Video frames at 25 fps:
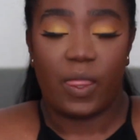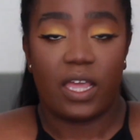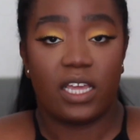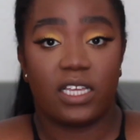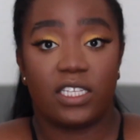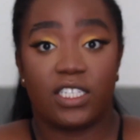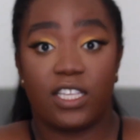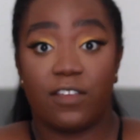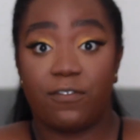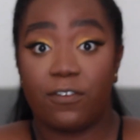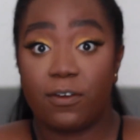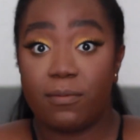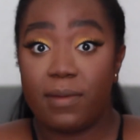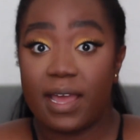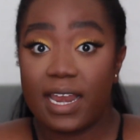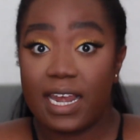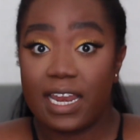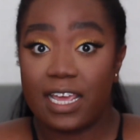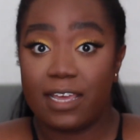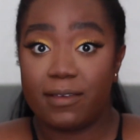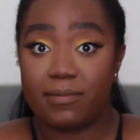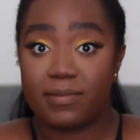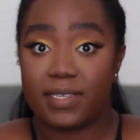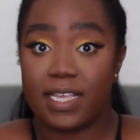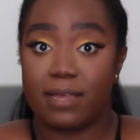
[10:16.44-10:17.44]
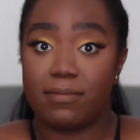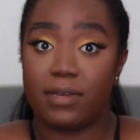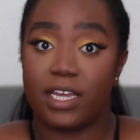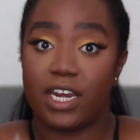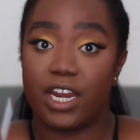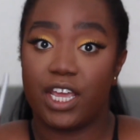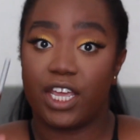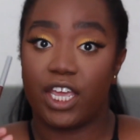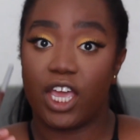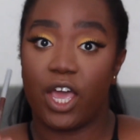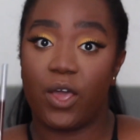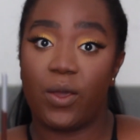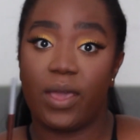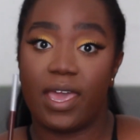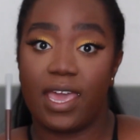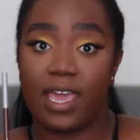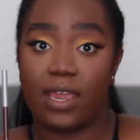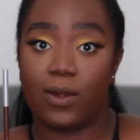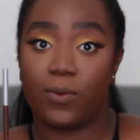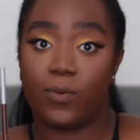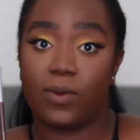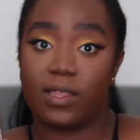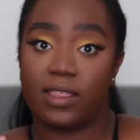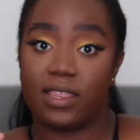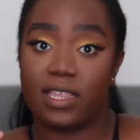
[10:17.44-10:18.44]
So for my lips, I'm going to go
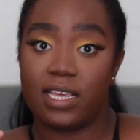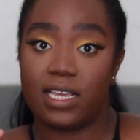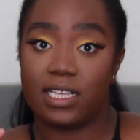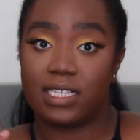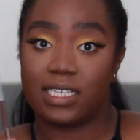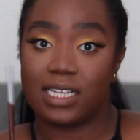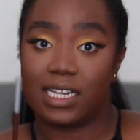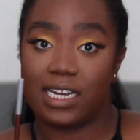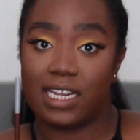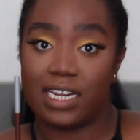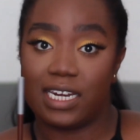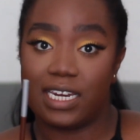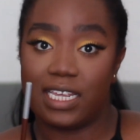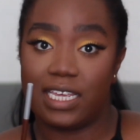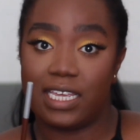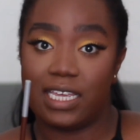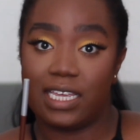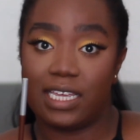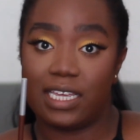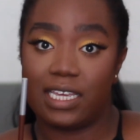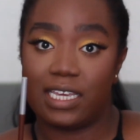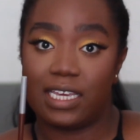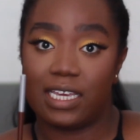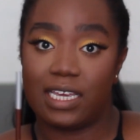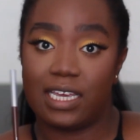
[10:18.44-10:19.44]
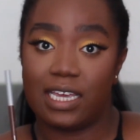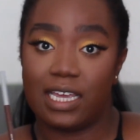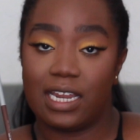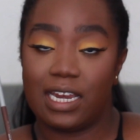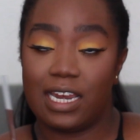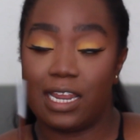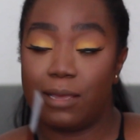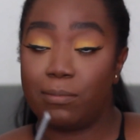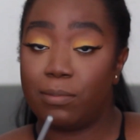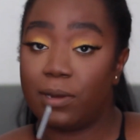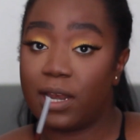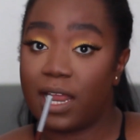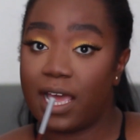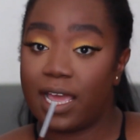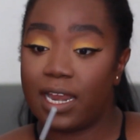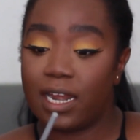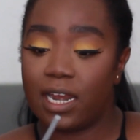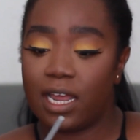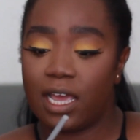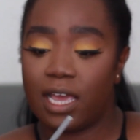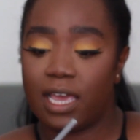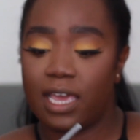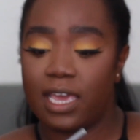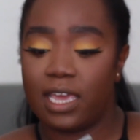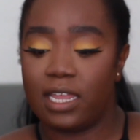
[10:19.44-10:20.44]
in with this Clinique lip
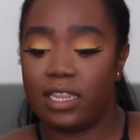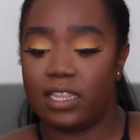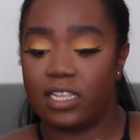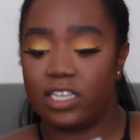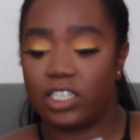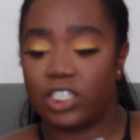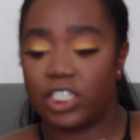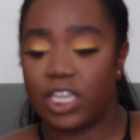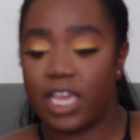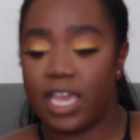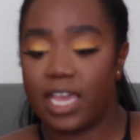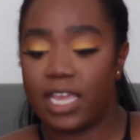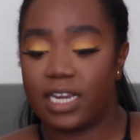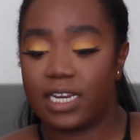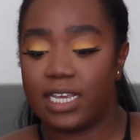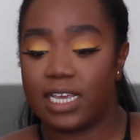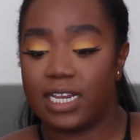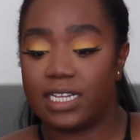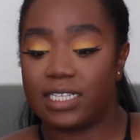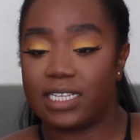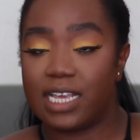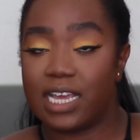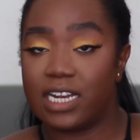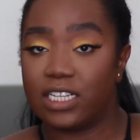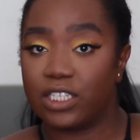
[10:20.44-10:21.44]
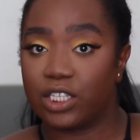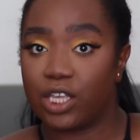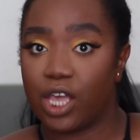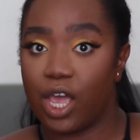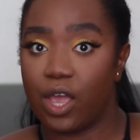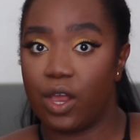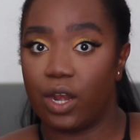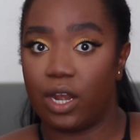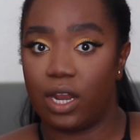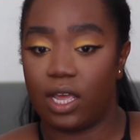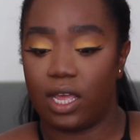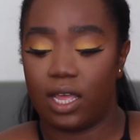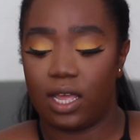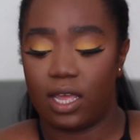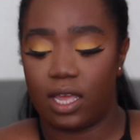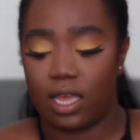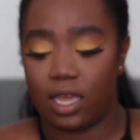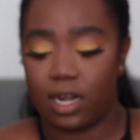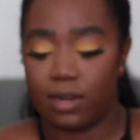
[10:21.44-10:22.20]
liner in the shade Intense Cola,